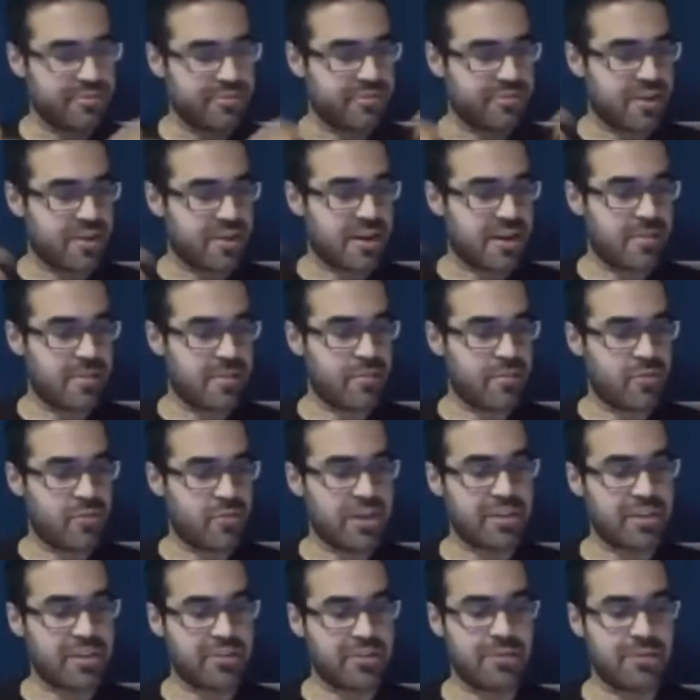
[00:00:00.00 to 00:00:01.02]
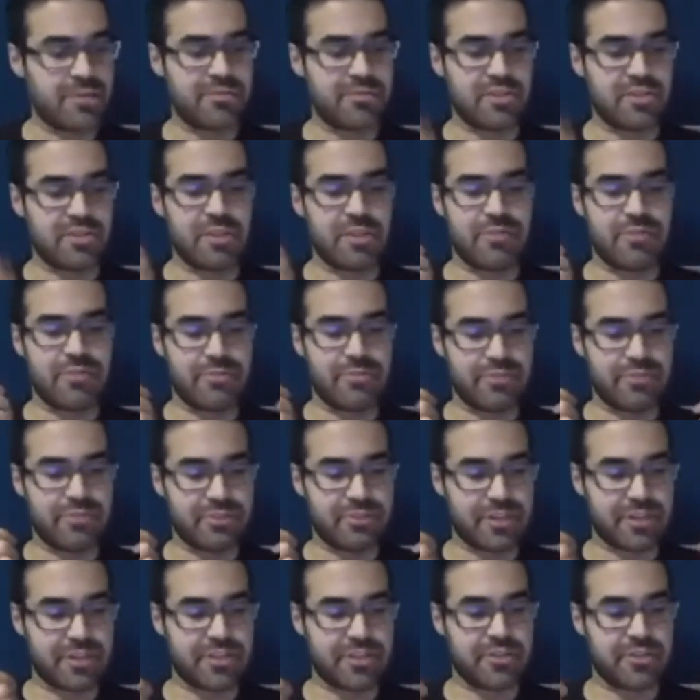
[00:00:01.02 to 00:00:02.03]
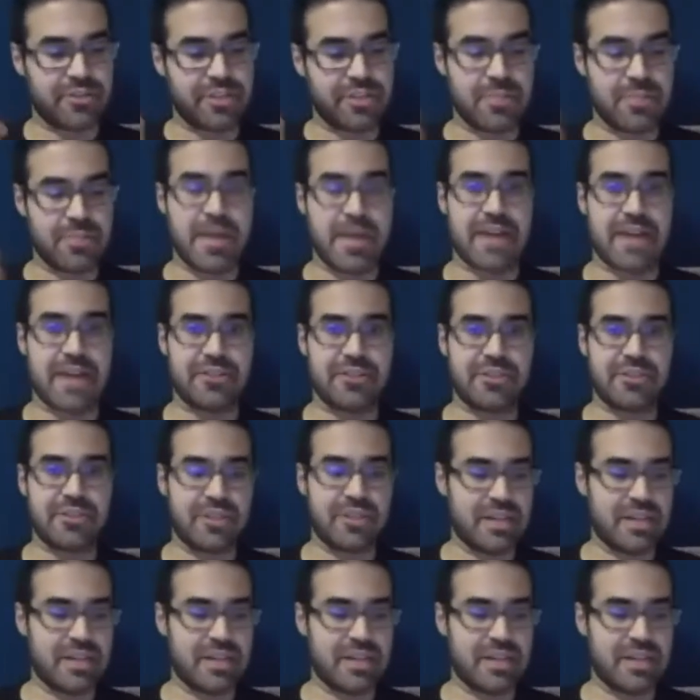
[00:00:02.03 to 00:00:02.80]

from running their own solver infrastructure to match